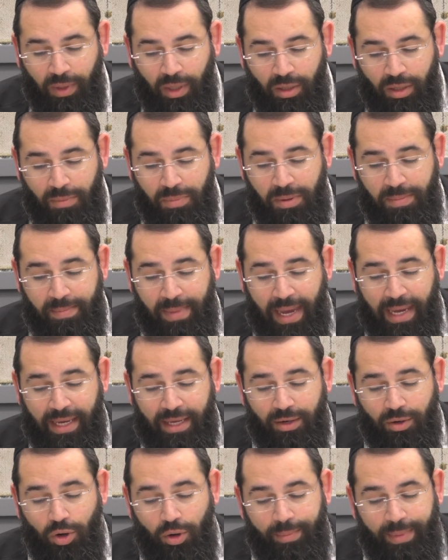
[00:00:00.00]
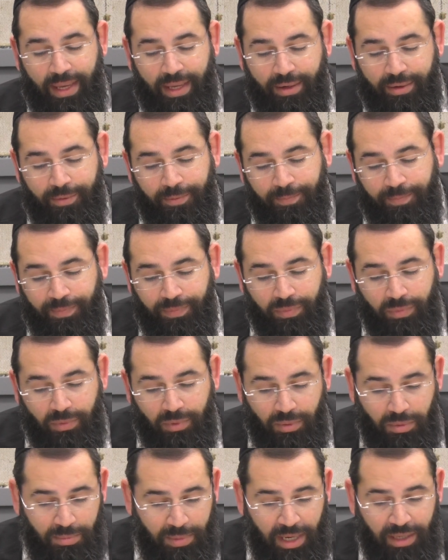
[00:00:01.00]
Rabbi Meir Omer,
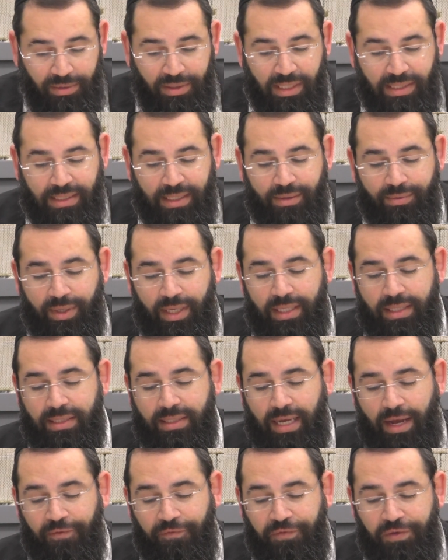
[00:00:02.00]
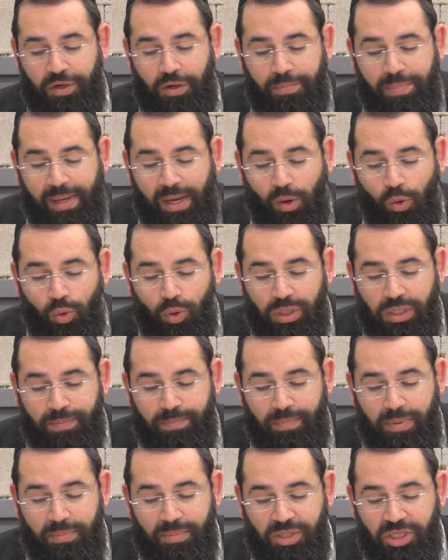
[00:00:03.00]
Rabbi Meir disagrees, afilu bechut
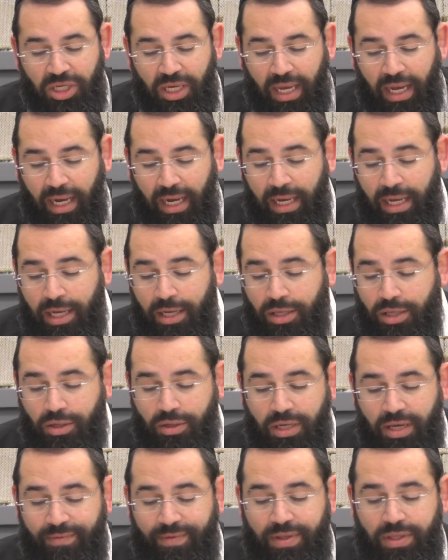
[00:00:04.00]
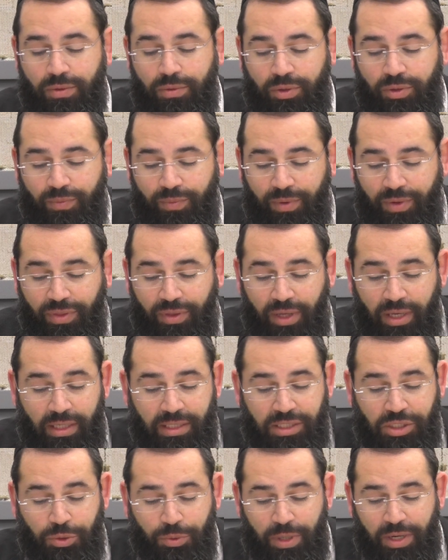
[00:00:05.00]
b'mshicha. You could even do it with a
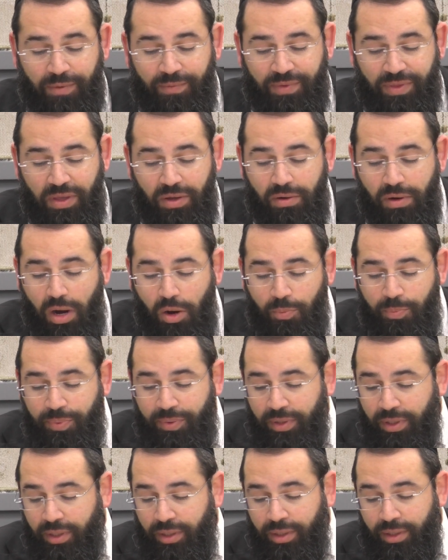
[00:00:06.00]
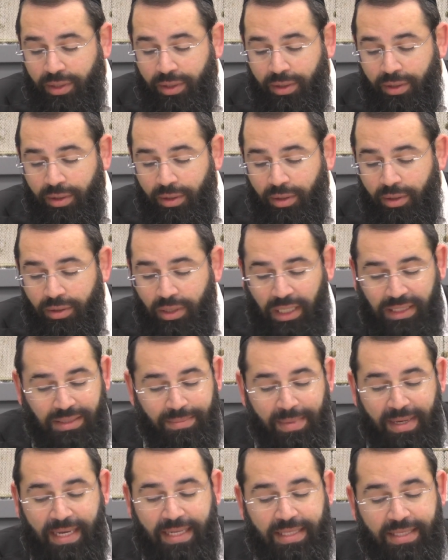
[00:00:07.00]
string, with a rope. Doesn't
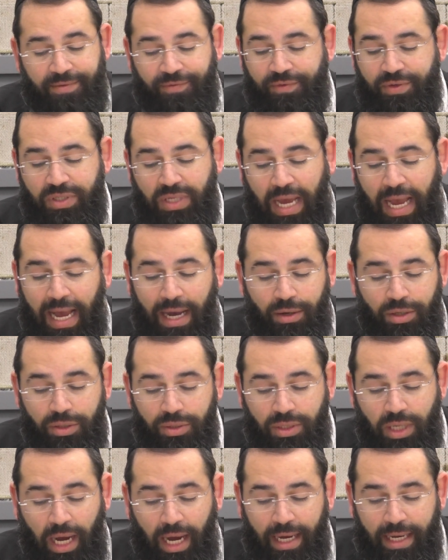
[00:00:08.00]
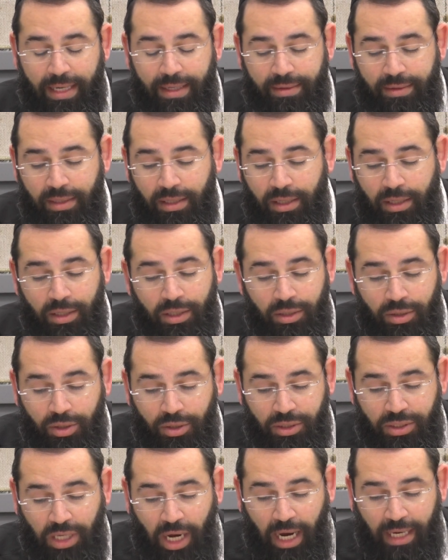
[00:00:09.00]
make a difference how you tie it. You
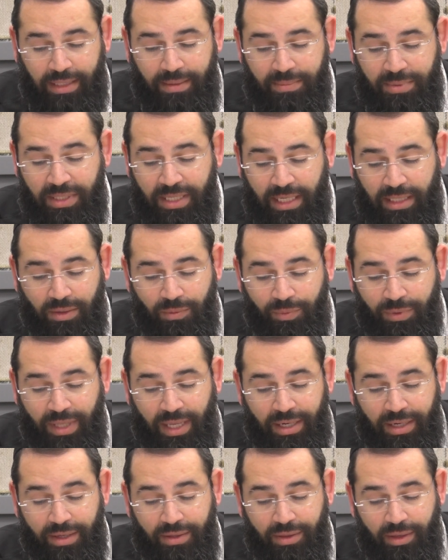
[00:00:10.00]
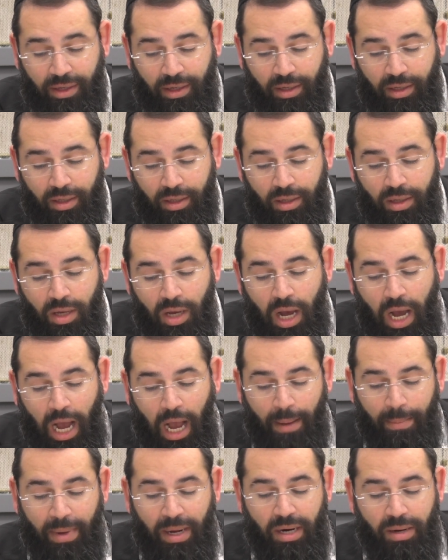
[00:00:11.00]
could tie them together with anything.
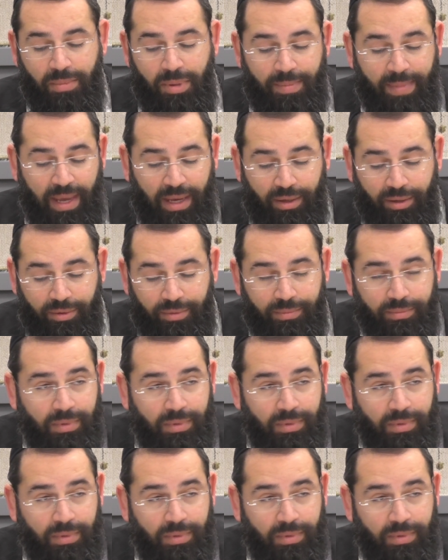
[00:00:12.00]
Amar Rabbi Meir.